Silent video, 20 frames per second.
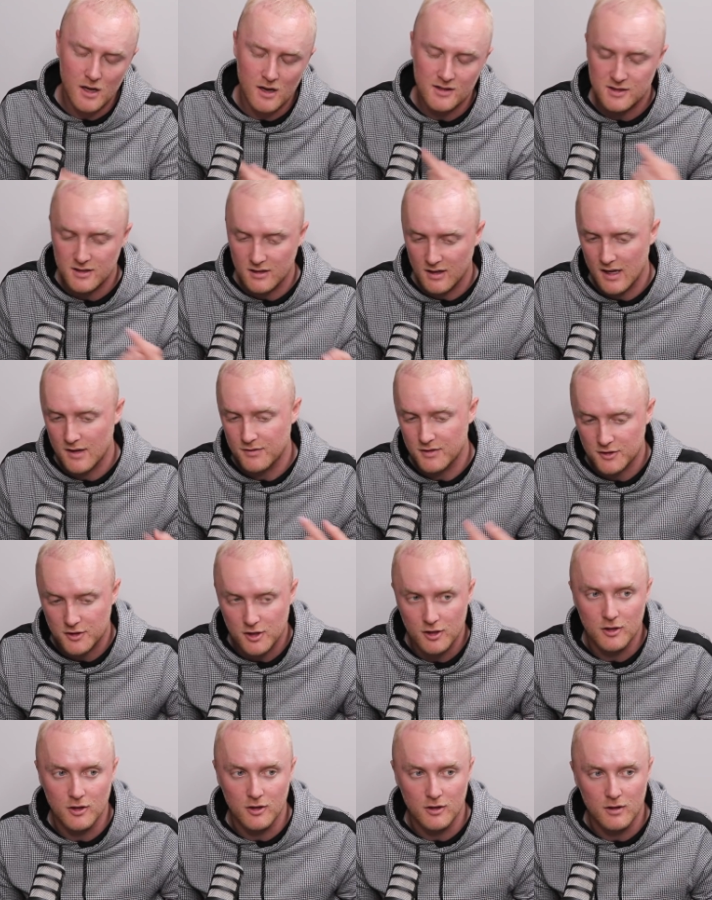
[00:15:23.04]
asking like if it's
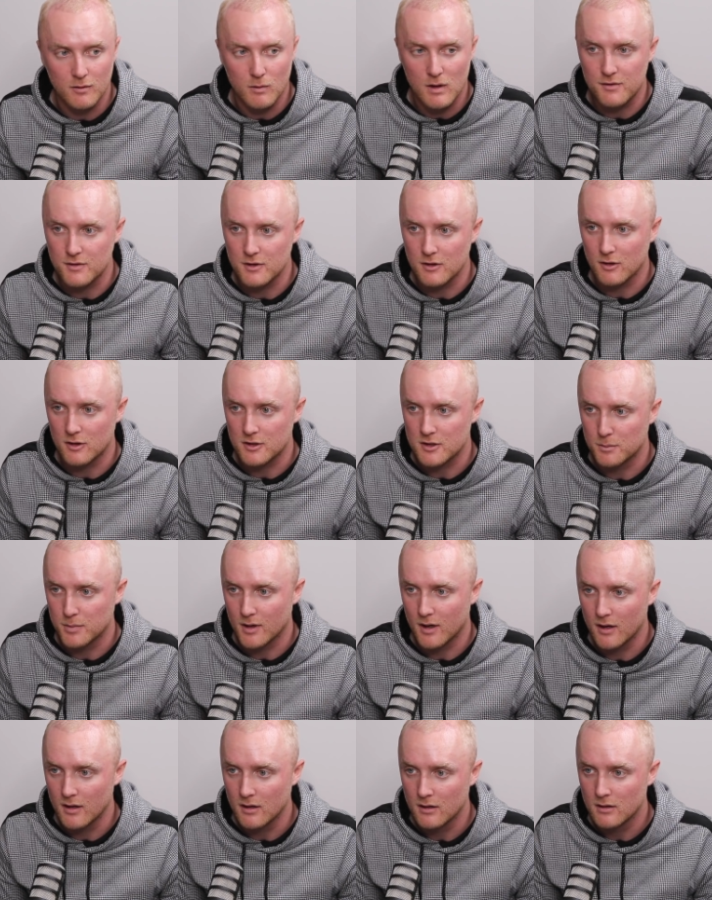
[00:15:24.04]
good or whether or not to
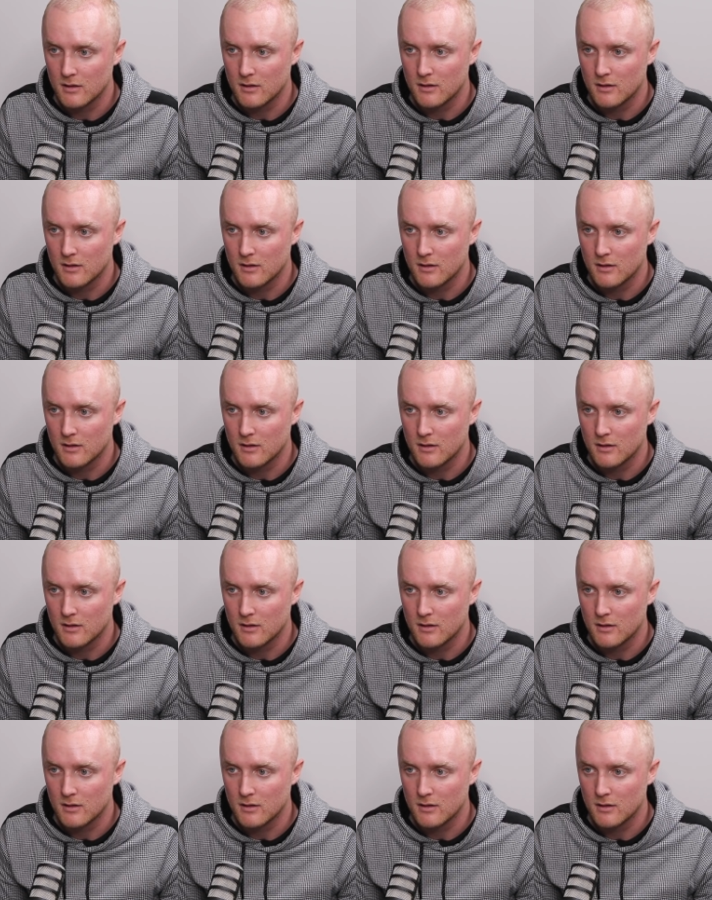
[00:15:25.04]
buy.